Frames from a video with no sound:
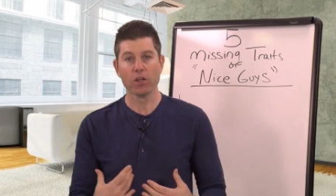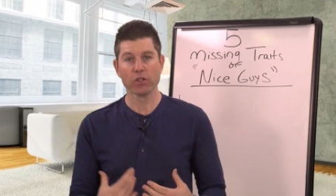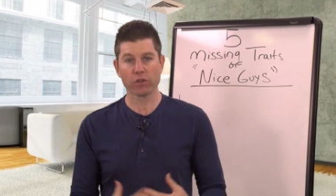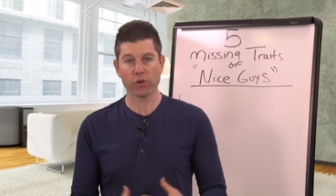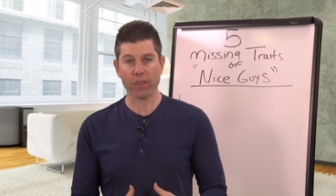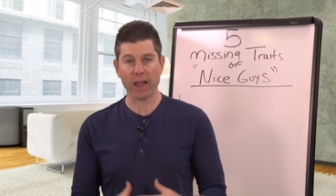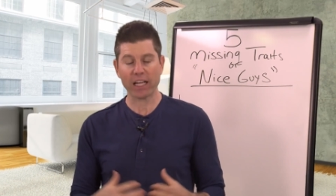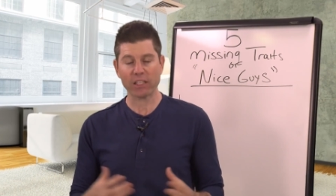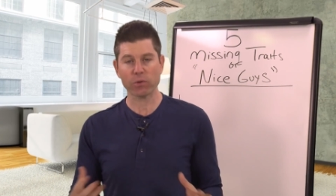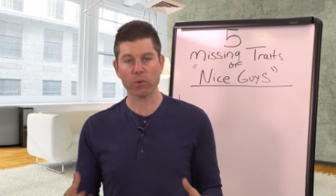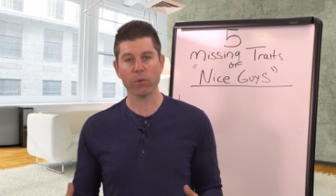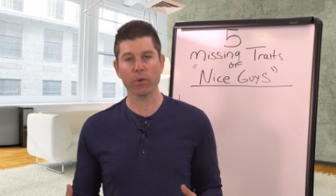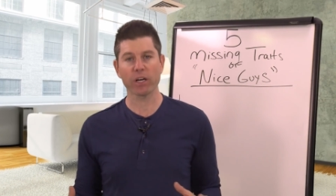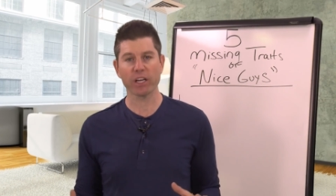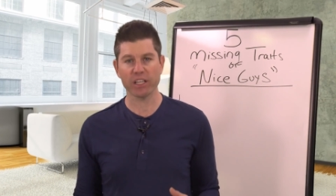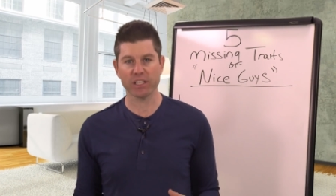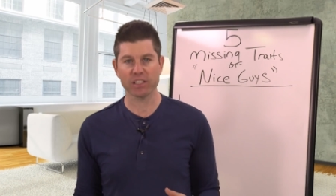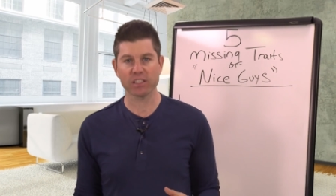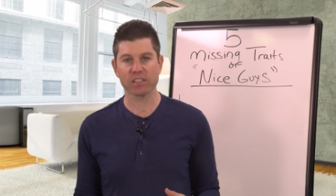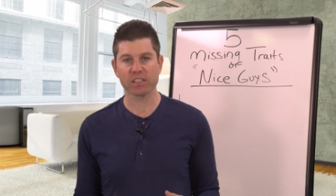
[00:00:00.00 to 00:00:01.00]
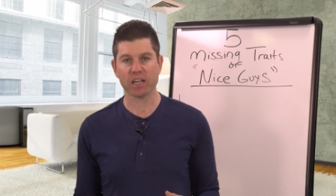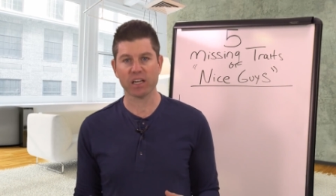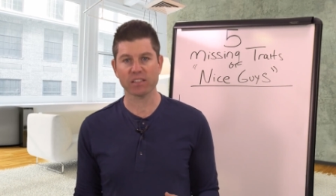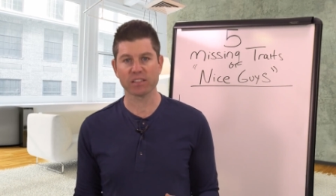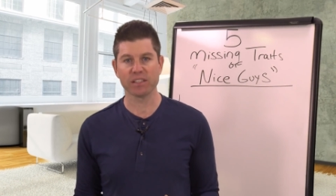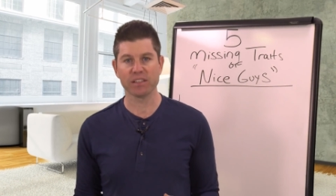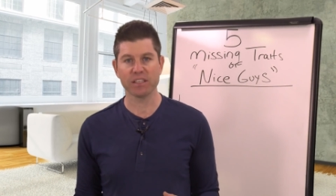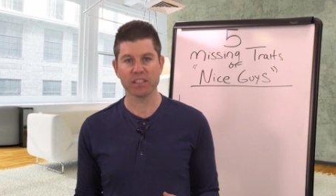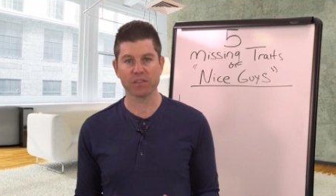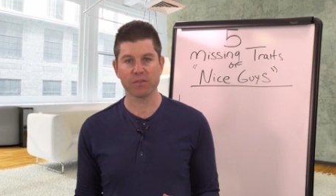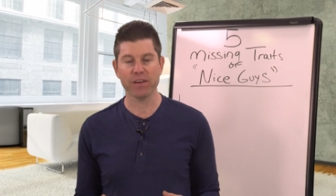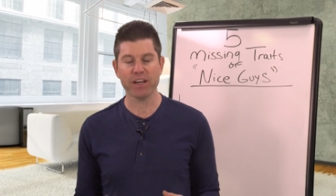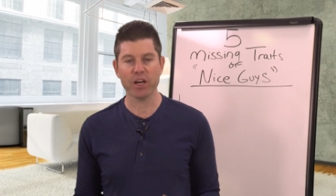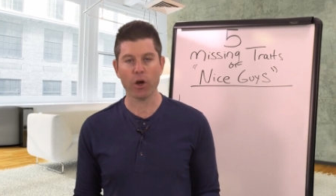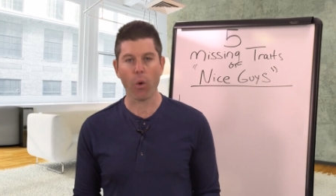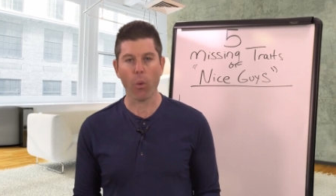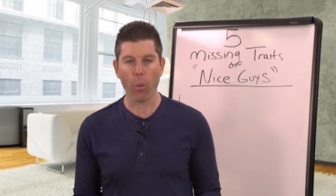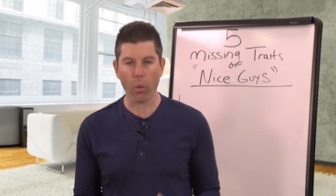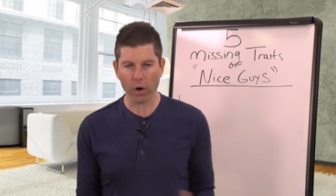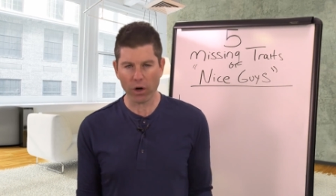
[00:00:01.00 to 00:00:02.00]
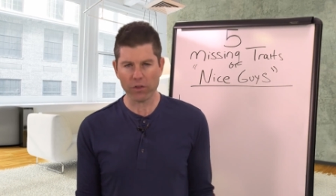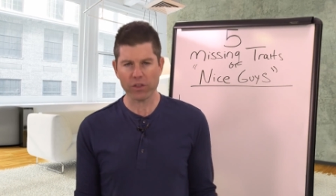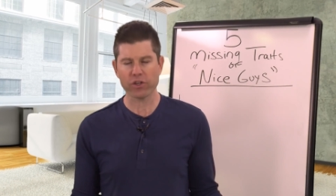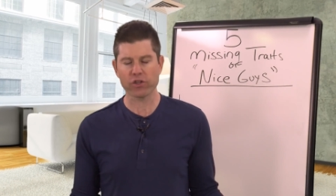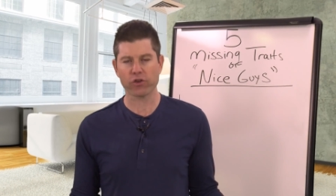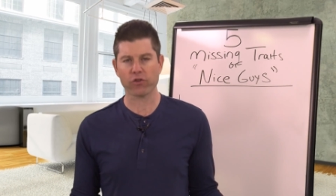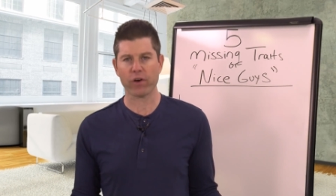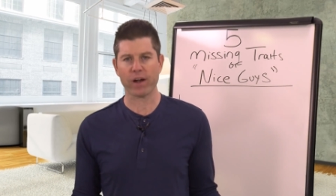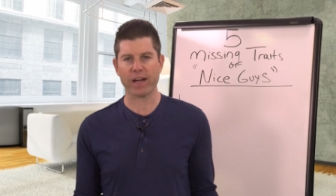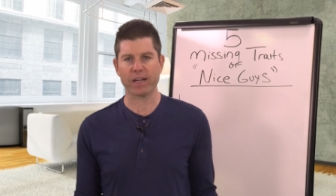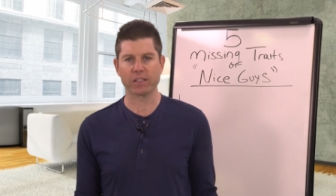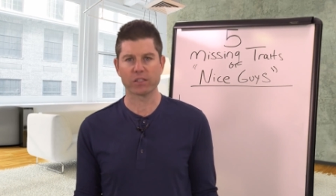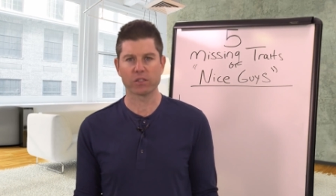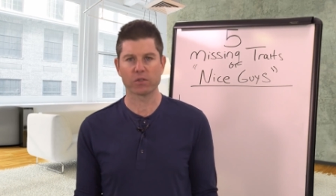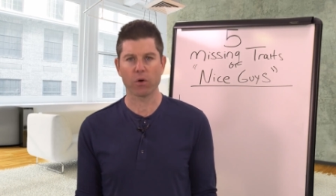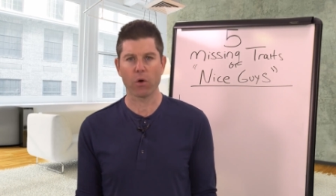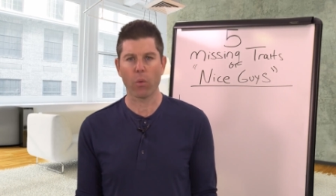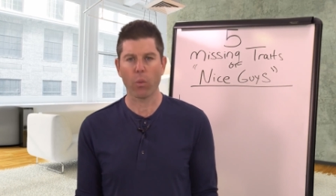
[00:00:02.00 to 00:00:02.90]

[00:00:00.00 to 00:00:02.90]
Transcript: So that's what we're going to discuss in this video. What are the traits?